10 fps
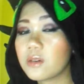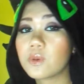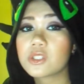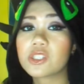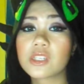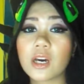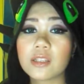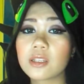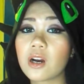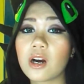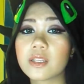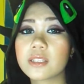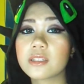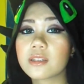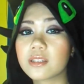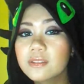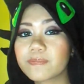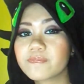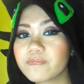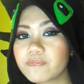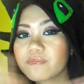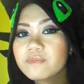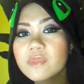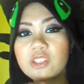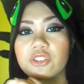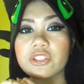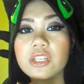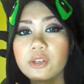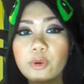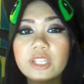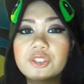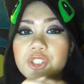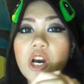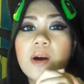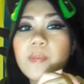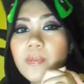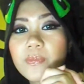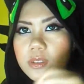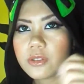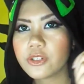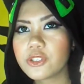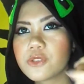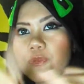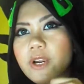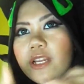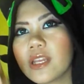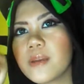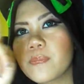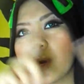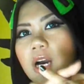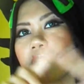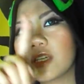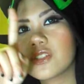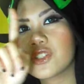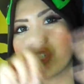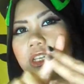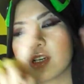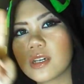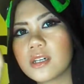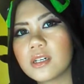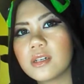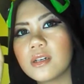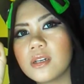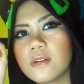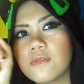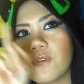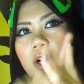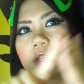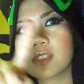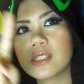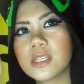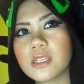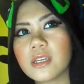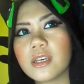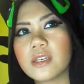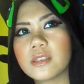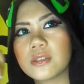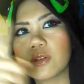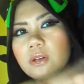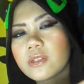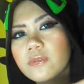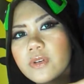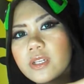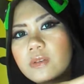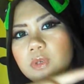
Well, Scott Cawthon, you did a great job. There's Freddy, Bonnie, Chica, Foxy, and Golden Freddy.